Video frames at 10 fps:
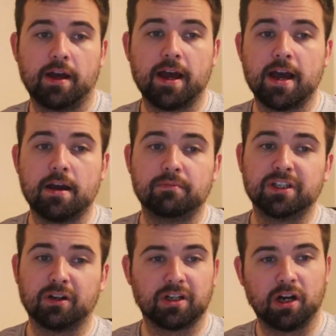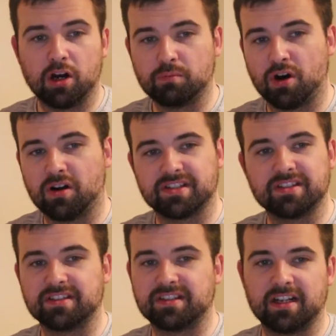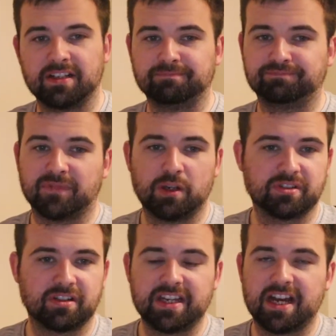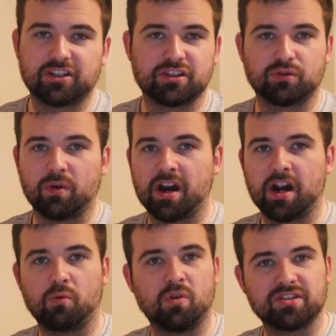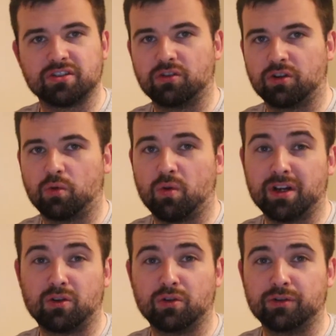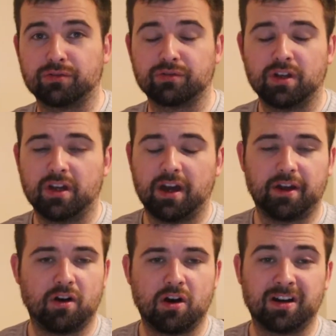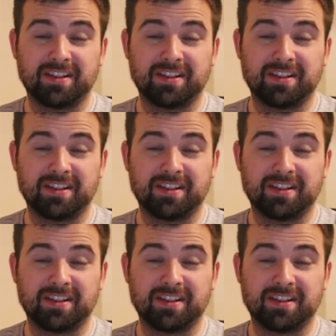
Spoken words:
You know, the long balls into Dillon, he was on the edge of the square, wasn't looking quite good at all.